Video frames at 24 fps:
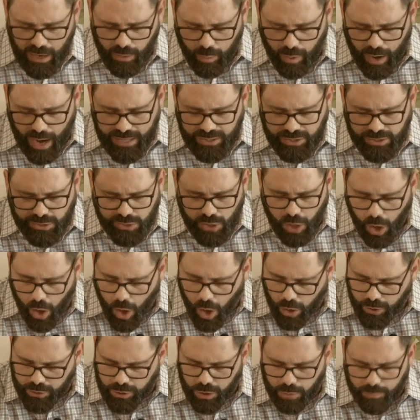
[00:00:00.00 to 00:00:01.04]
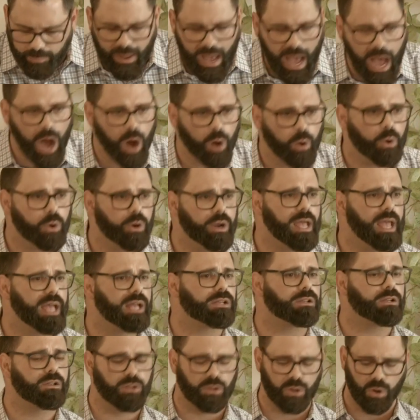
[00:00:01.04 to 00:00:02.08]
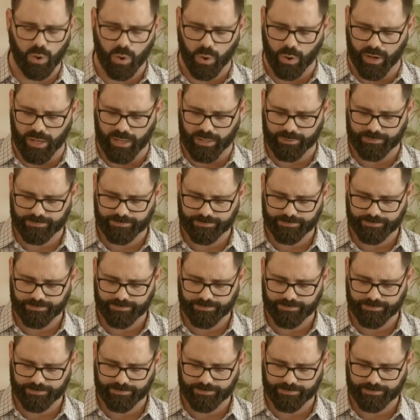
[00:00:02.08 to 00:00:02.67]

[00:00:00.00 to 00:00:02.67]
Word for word: where I saw your power and glory.